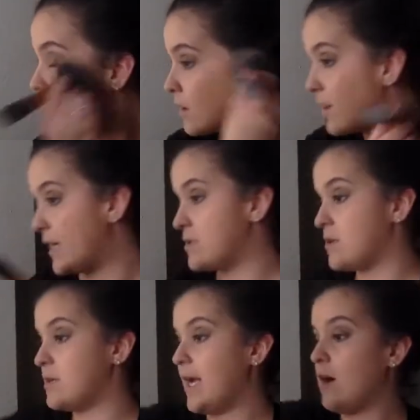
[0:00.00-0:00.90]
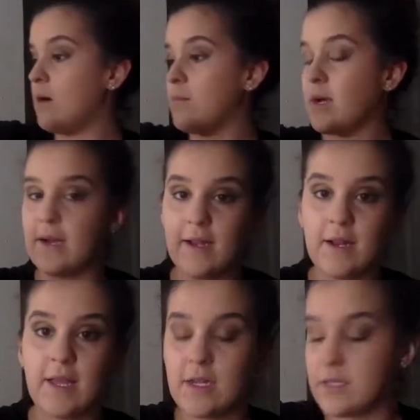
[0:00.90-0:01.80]
Okay, so now I'm kind of going to
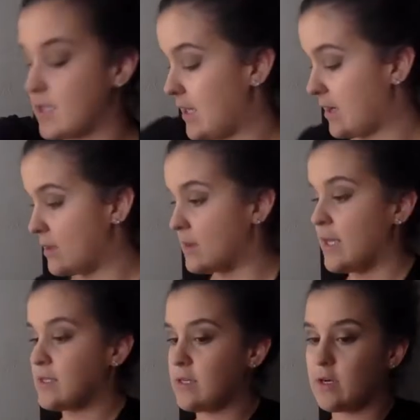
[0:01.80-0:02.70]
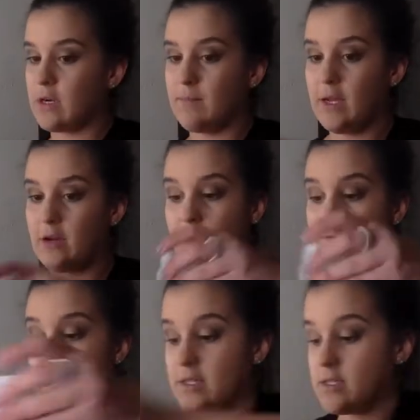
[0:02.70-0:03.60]
get into like the things that are going to make your
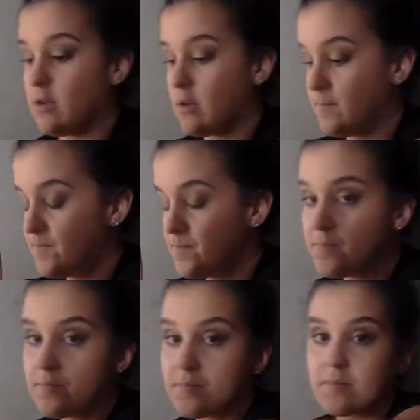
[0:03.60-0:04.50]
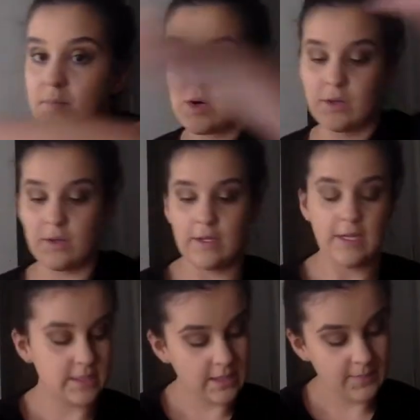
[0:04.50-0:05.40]
face look what it
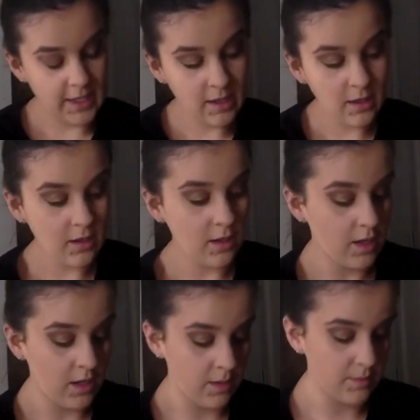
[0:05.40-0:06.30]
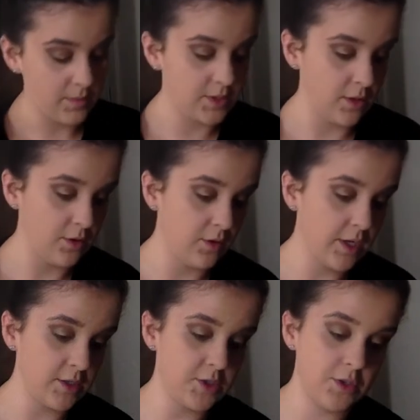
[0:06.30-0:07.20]
needs to be. So you
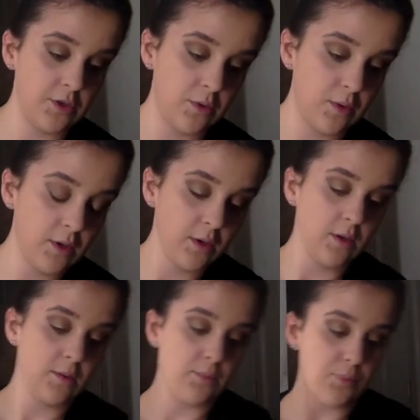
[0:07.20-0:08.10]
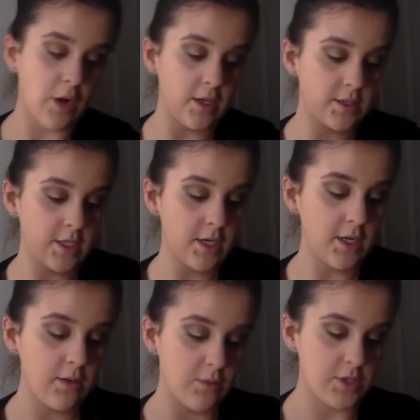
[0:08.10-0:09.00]
can do
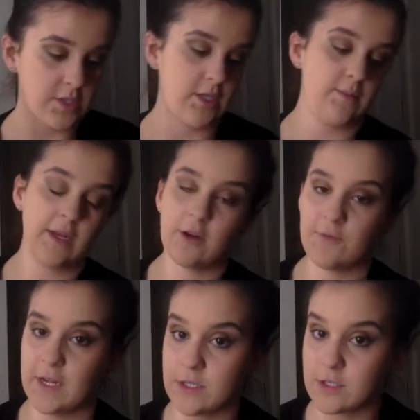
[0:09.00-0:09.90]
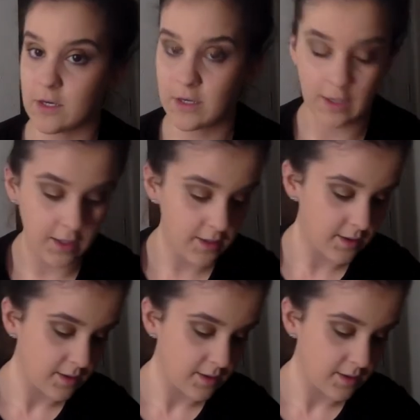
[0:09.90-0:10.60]
bronzer, which is going to make your face darker.